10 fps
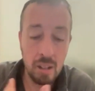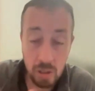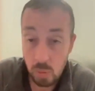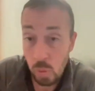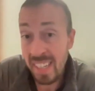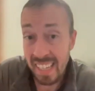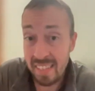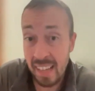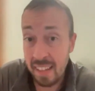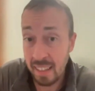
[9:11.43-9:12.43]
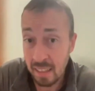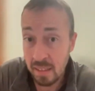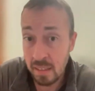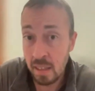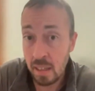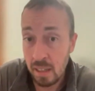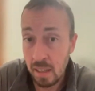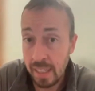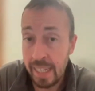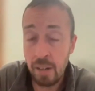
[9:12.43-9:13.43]
And on the one hand, that is
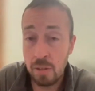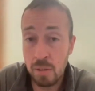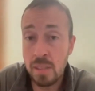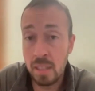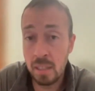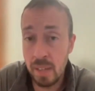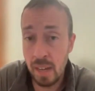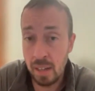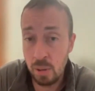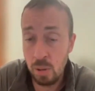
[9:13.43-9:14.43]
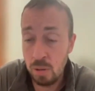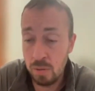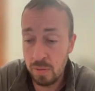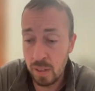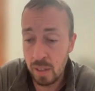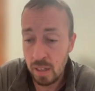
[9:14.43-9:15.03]
a characteristic of Yaakov